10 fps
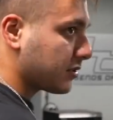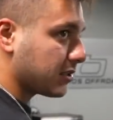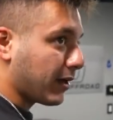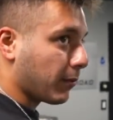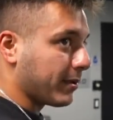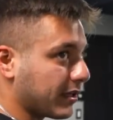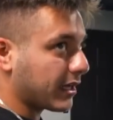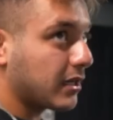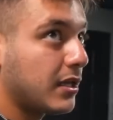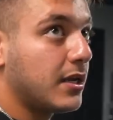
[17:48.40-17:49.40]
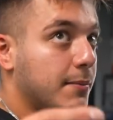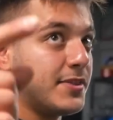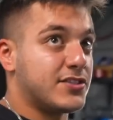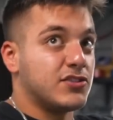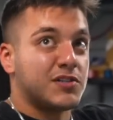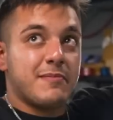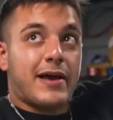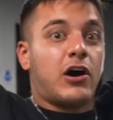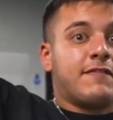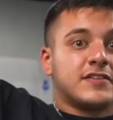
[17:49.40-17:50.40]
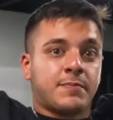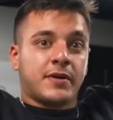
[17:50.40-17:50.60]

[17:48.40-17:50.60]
It's a metal building. This used to be my office up